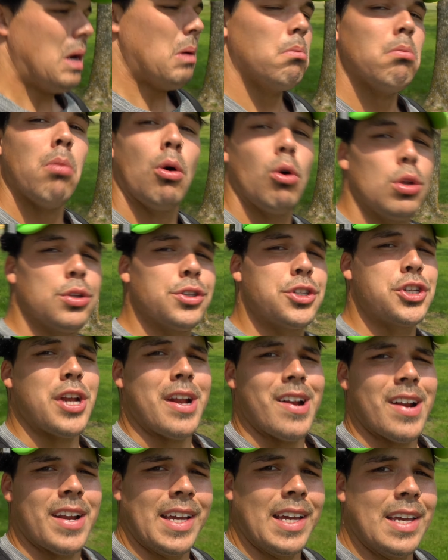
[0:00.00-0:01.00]
mold
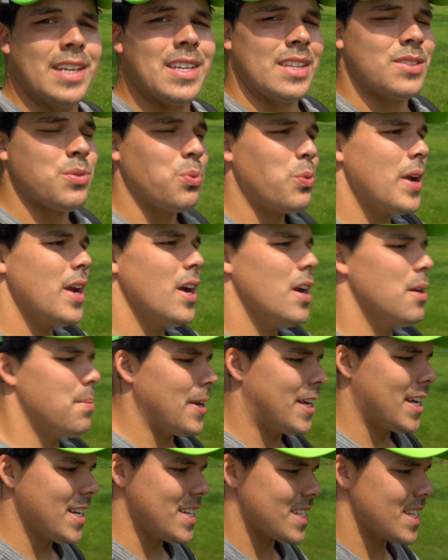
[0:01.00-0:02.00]
sharing? It's weird
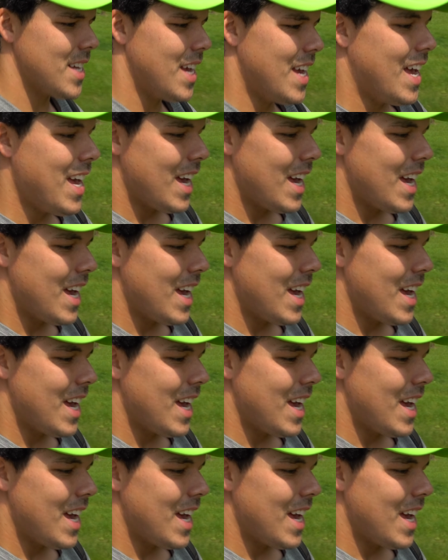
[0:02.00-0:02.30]
because,